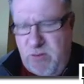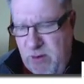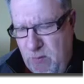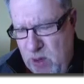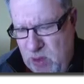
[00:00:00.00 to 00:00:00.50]
for
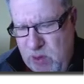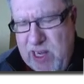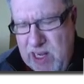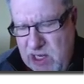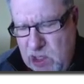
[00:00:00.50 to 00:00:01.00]
voice
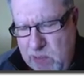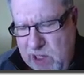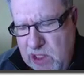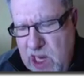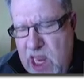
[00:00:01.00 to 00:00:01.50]
recognition,
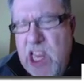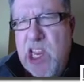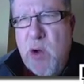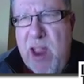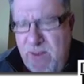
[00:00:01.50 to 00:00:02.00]
because, you
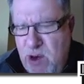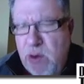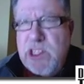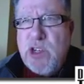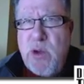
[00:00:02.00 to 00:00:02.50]
know, Evernote
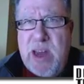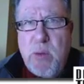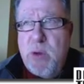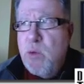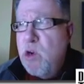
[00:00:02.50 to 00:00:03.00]
is great
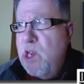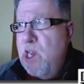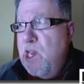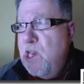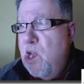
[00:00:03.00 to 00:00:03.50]
when we're
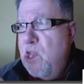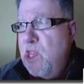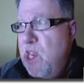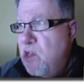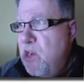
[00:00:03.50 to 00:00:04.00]
on
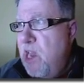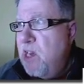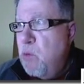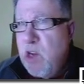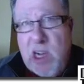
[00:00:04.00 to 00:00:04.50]
the internet
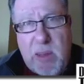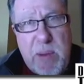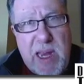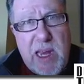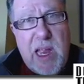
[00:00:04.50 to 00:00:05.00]
and we're
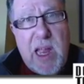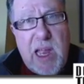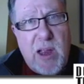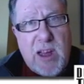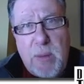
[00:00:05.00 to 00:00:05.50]
clipping
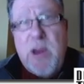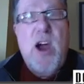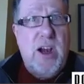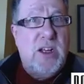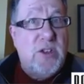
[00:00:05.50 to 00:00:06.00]

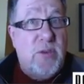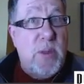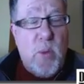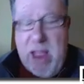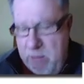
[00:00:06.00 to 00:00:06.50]
articles from
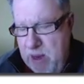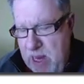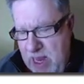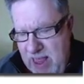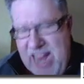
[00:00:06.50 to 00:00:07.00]
the web,
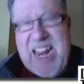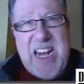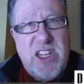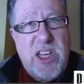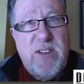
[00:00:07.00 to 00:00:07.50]
that kind
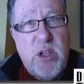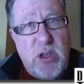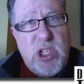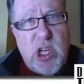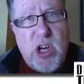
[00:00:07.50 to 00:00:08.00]
of stuff. So
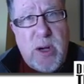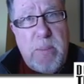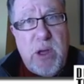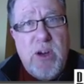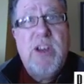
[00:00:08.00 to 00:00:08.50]
using your
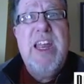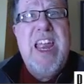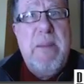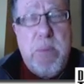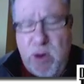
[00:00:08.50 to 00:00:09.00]
computer to
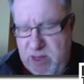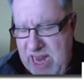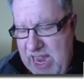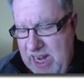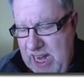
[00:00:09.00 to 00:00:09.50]
input
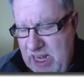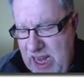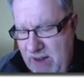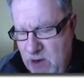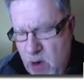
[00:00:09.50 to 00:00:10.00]
data into
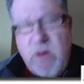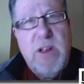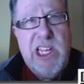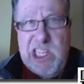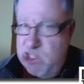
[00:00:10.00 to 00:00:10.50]
Evernote
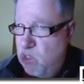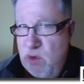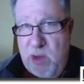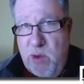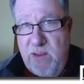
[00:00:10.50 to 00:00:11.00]
is a
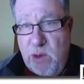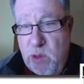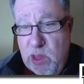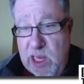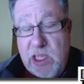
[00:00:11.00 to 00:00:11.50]
great way of
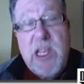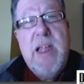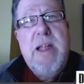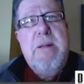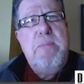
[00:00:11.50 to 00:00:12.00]
doing things.
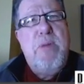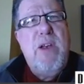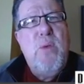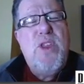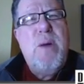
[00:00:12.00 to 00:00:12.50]

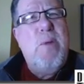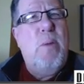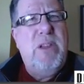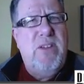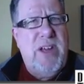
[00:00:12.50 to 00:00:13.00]
But with our
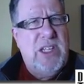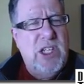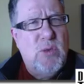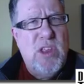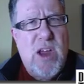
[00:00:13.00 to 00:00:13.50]
mobile
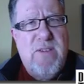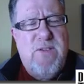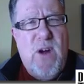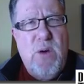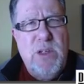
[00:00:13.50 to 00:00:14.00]
devices, with our
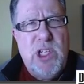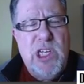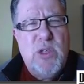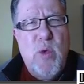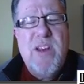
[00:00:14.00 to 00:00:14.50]
phones,
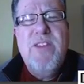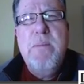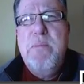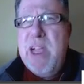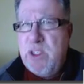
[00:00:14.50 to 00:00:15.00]
is one of the
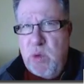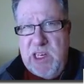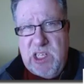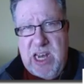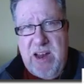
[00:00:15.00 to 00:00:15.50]
best
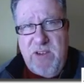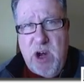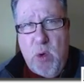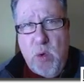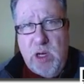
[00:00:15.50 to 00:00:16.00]
ways that
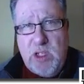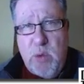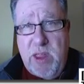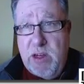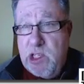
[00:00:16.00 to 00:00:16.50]
Evernote works,
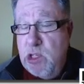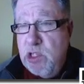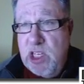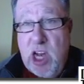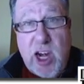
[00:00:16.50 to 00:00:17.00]
whether it's
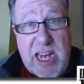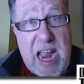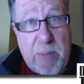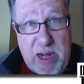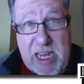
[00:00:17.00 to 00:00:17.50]
using our
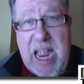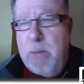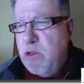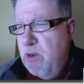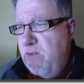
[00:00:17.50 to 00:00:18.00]
camera to
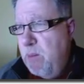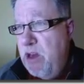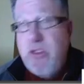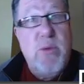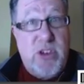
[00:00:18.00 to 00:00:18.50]
capture
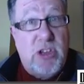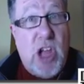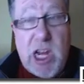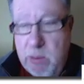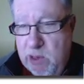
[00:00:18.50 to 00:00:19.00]
information, which I'll
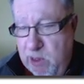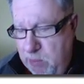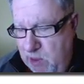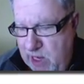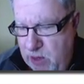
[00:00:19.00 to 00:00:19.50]
talk about a little
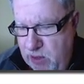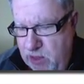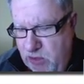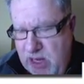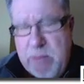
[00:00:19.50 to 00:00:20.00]
bit later in
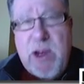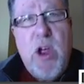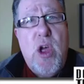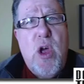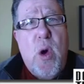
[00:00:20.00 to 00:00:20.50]
this segment,
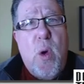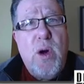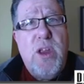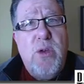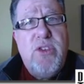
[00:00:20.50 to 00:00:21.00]
or
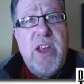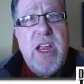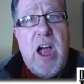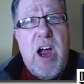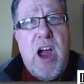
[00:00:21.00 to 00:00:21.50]
using
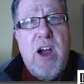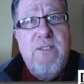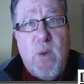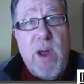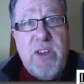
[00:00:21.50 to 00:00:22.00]
our
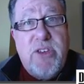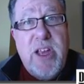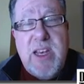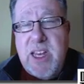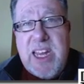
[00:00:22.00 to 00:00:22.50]
voice
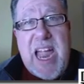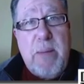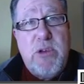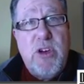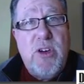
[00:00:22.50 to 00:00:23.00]
to
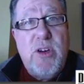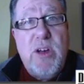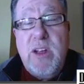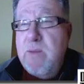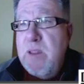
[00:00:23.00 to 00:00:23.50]

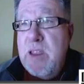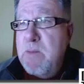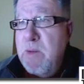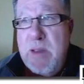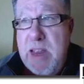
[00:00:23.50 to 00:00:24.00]
capture
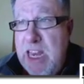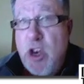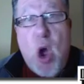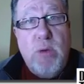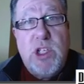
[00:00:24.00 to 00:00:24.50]

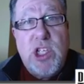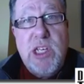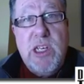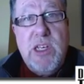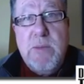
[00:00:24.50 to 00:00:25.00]
notes
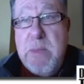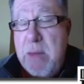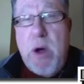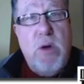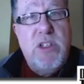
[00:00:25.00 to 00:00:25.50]
and
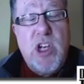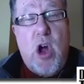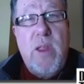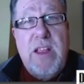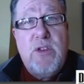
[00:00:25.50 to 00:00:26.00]
memos and
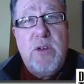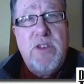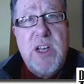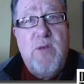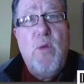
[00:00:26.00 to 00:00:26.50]
all that sort of
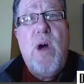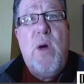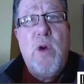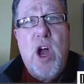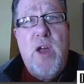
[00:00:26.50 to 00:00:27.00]
stuff while
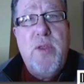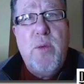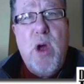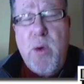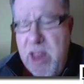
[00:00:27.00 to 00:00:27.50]
we're on the
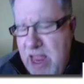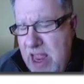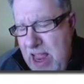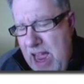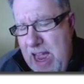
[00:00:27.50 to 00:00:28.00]
road,
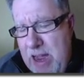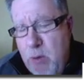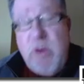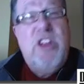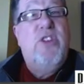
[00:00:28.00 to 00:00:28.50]

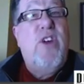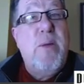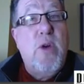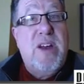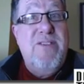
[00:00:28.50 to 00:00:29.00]
which is far
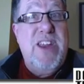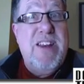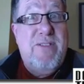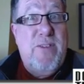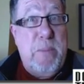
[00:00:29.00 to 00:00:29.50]
more
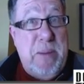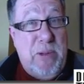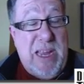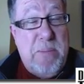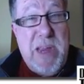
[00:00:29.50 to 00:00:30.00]
convenient for people
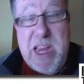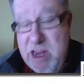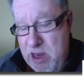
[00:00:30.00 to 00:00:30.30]
like me